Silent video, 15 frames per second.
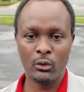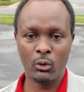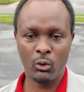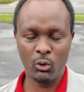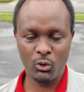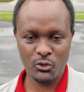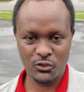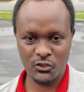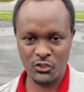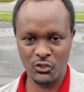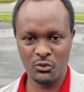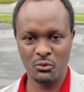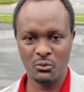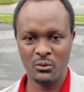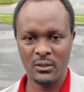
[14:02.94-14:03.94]
cost
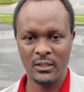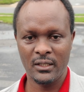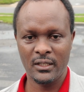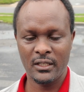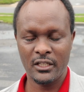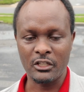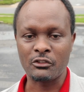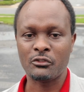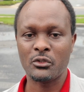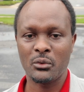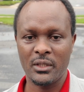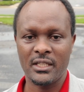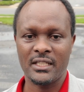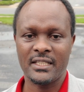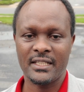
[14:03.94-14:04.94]
you if you
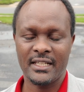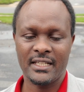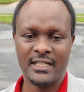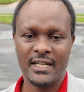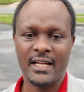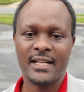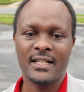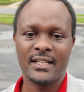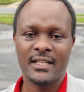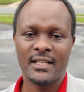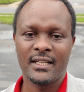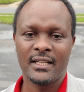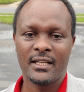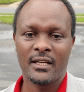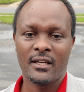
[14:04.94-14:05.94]
win green card.
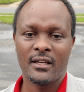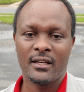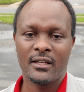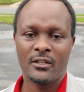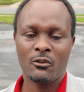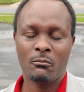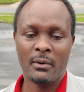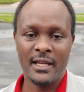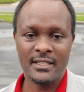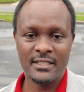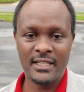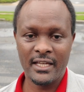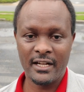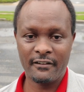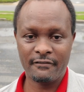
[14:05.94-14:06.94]
You might
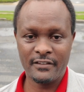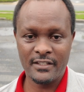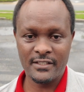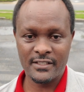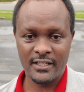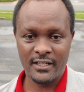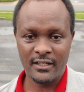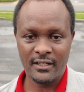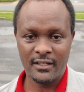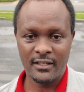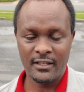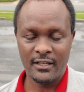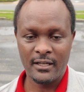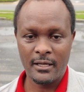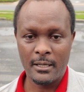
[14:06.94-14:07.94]
get a visa,
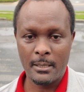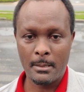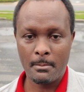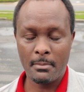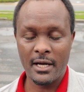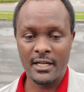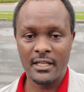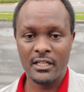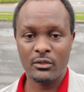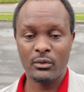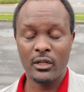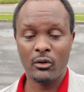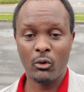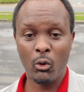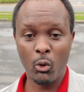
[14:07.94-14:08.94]
but it
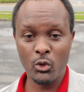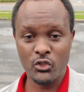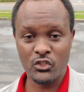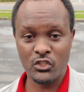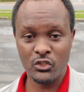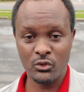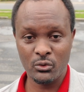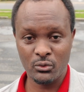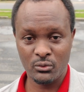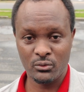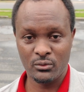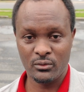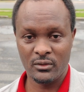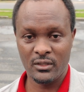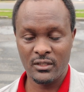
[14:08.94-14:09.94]
will cost you.
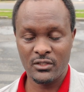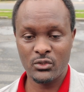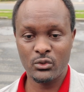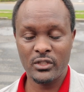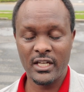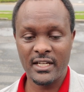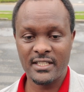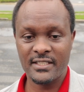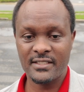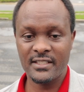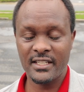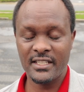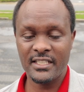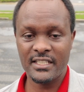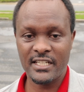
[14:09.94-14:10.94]
So that's
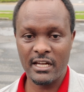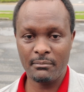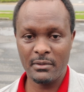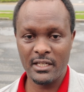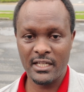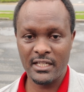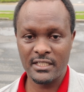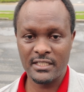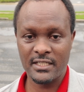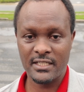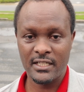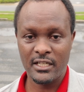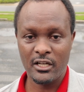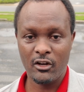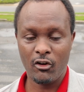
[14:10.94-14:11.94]
the determinant
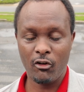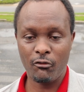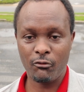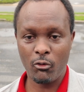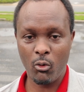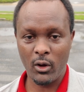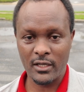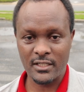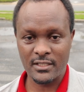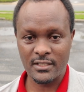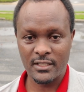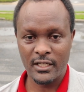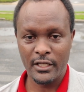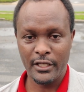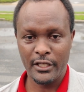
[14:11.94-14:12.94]
of what
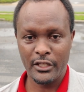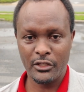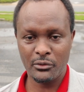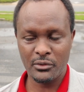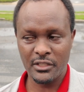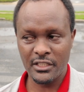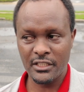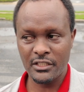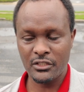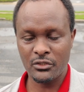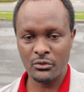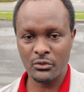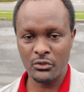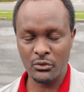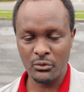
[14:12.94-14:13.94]
you need
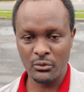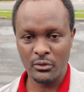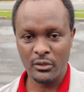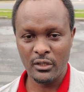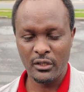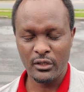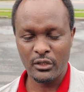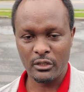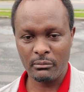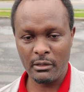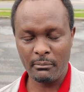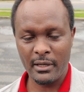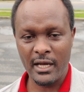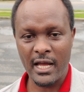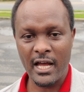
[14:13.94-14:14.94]
to do.
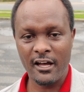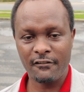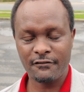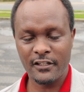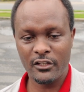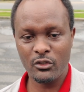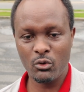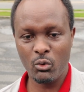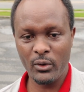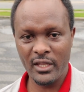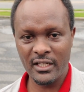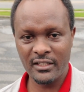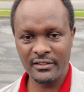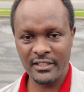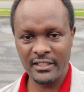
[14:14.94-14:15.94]
Remember, after you
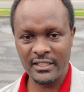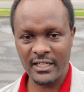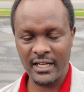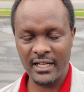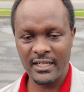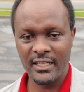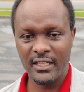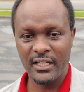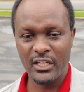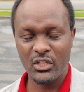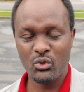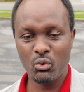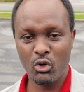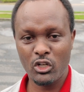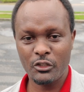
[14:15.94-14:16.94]
win green card,
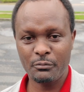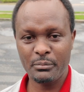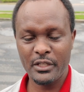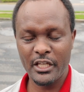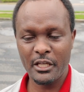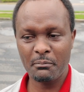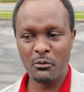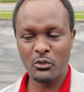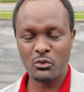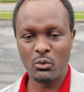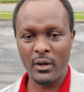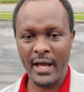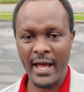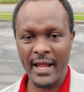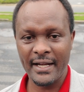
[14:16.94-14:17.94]
you won't be able to
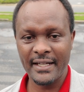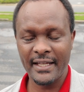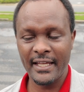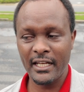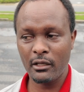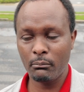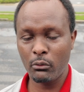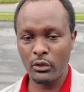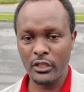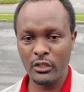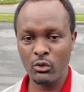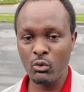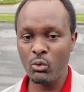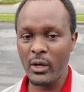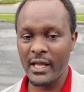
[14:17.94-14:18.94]
add anybody
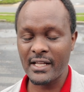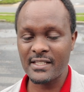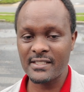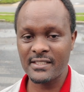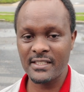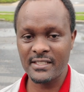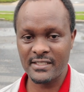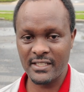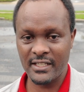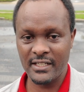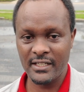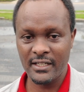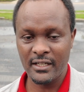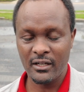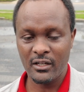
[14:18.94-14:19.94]
who existed
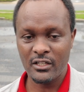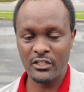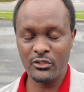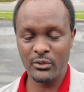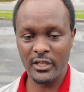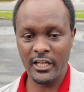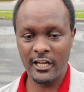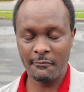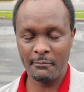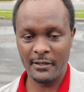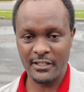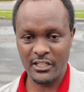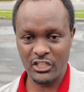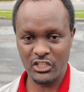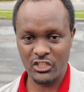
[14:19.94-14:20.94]
during
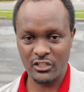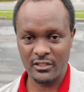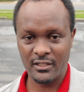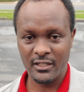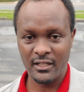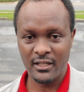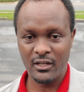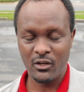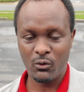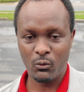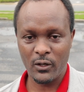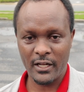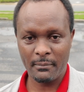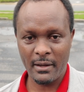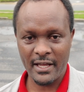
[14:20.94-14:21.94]
application.
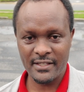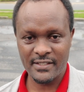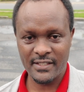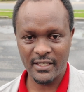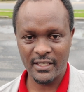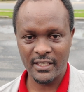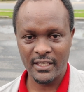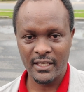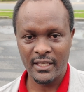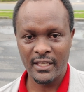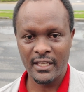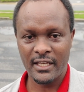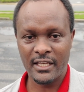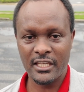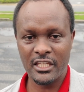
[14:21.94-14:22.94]
What am I saying?
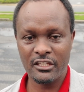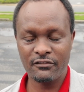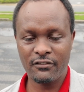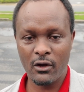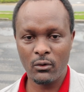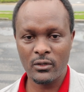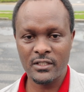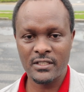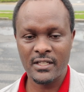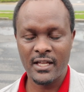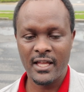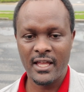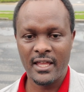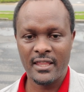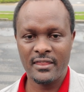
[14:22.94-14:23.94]
Give out
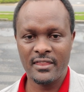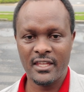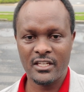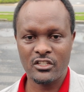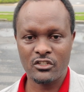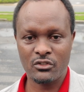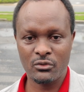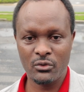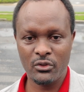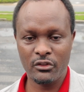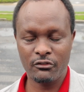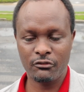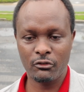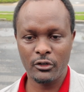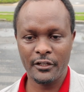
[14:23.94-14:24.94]
the
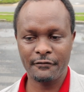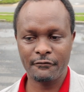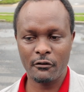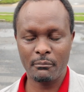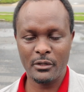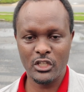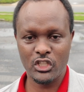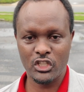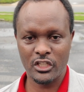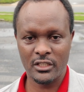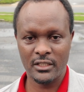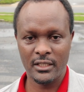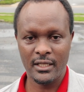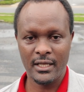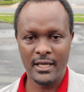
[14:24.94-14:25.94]
truthful information